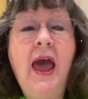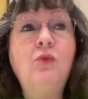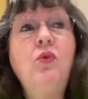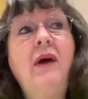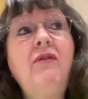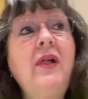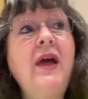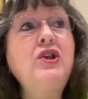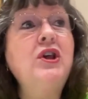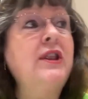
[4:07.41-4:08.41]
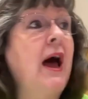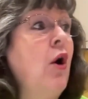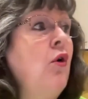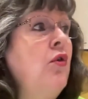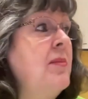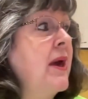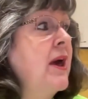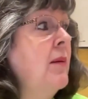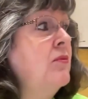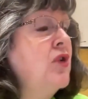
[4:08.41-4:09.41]
and Revelation not only
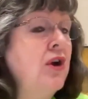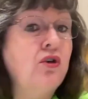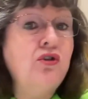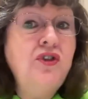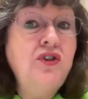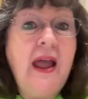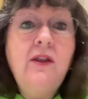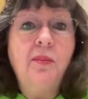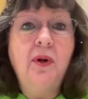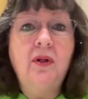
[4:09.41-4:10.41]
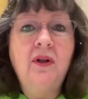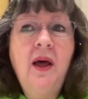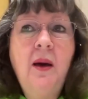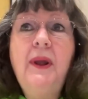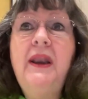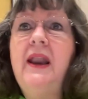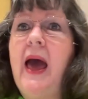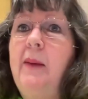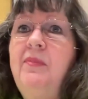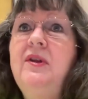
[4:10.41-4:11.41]
becomes understandable, but it
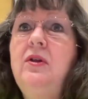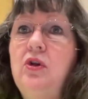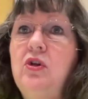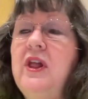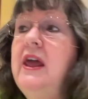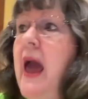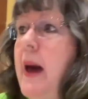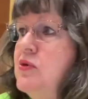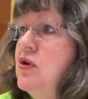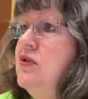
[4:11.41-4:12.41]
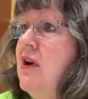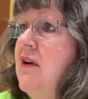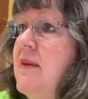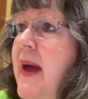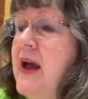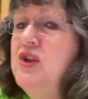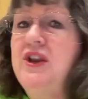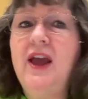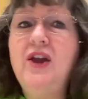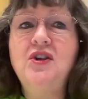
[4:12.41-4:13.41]
absolutely captures our
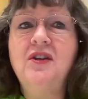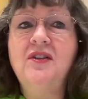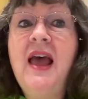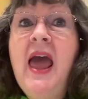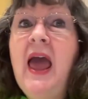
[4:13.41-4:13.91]
imaginations,